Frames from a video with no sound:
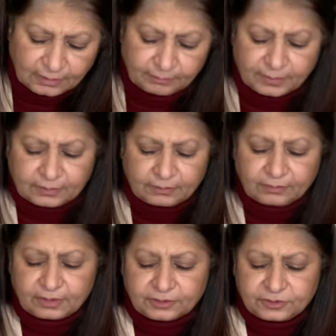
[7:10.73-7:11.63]
But
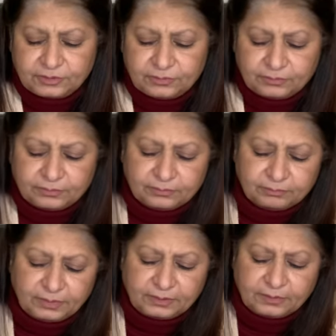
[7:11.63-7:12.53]
look at you,
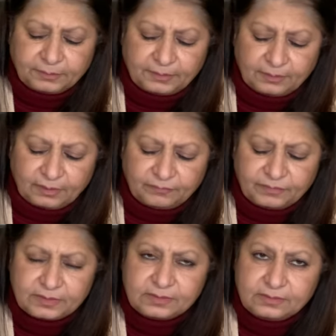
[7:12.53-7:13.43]
multiple
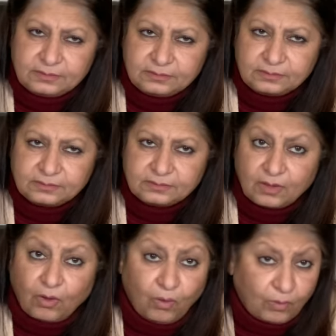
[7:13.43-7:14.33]
lovers
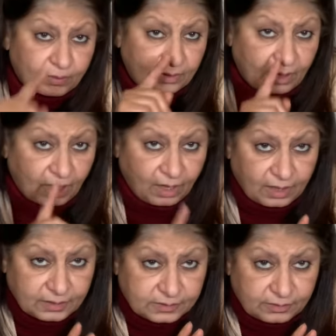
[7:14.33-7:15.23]
or
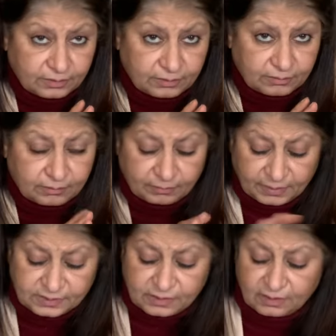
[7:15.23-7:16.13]
eyes on you. I'm
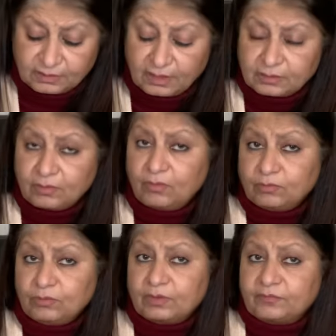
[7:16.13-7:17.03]
not saying that,
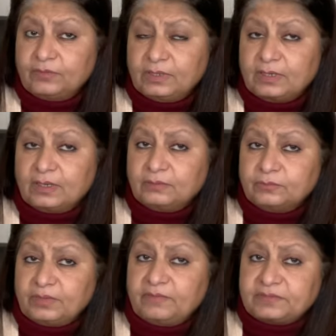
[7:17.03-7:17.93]
oh, you are fooling around
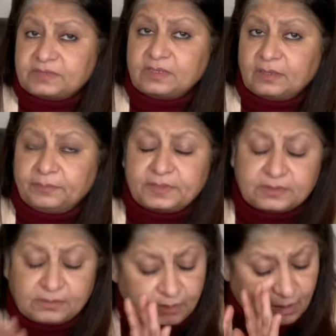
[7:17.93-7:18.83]
with every single
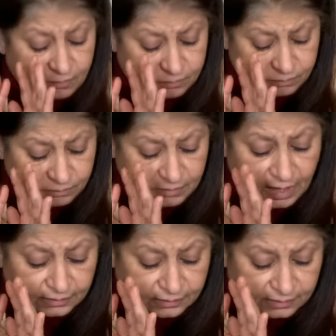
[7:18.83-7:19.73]
person. No,
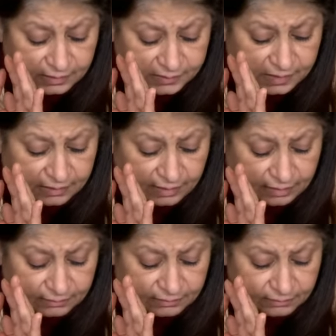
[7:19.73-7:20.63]
I did not say
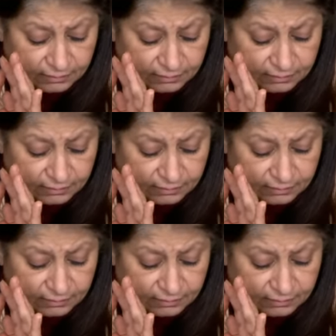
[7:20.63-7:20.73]
that.